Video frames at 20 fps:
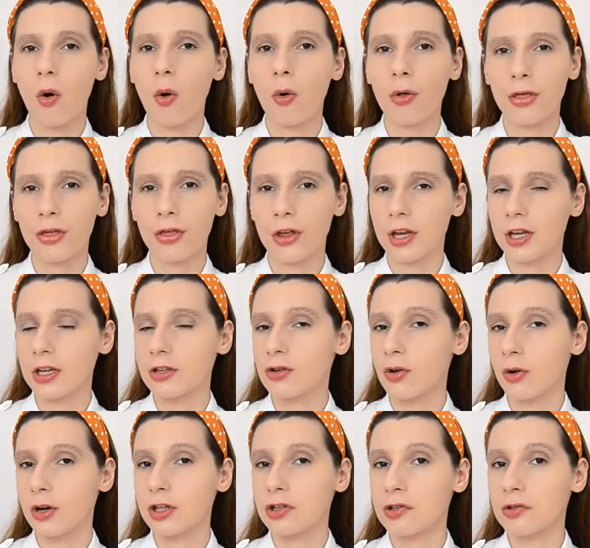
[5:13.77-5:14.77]
whole thing is
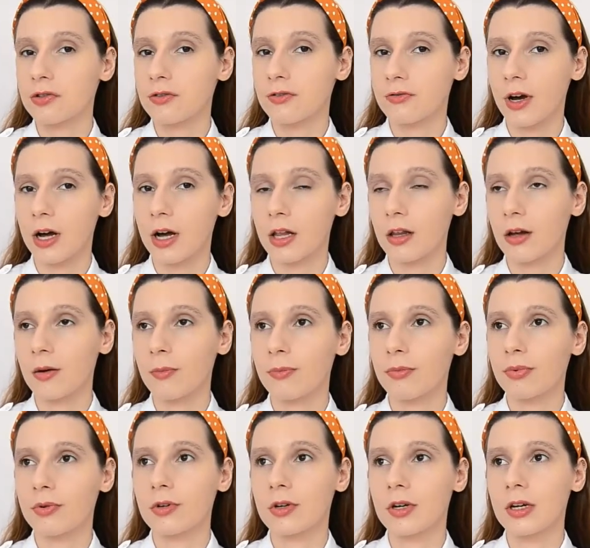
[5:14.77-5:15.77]
going to develop
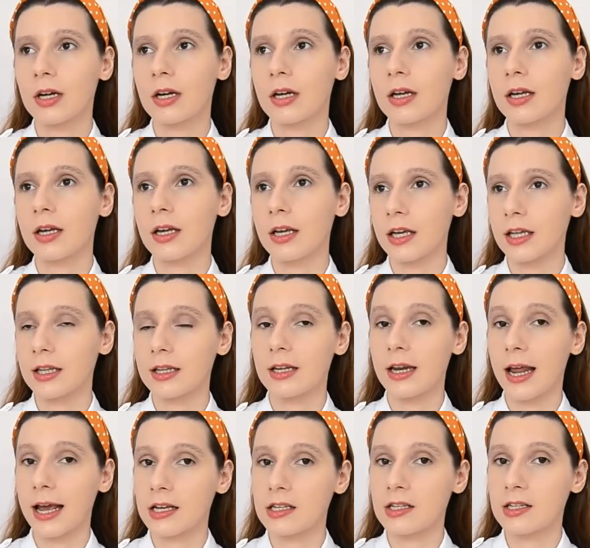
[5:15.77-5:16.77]
in the
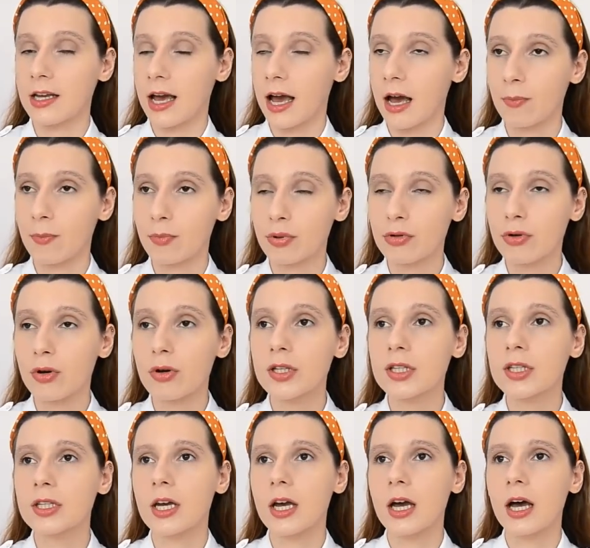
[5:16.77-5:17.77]
next
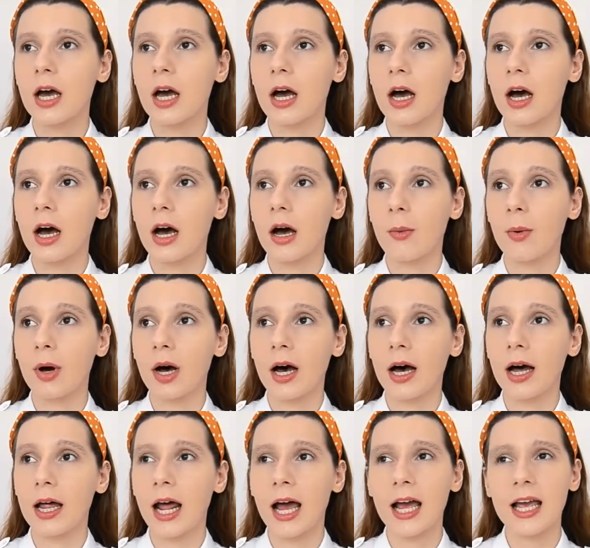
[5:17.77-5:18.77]
episodes,
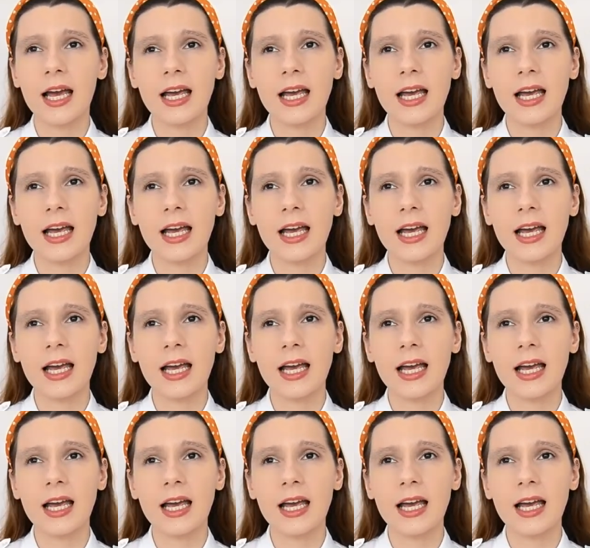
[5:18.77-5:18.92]
but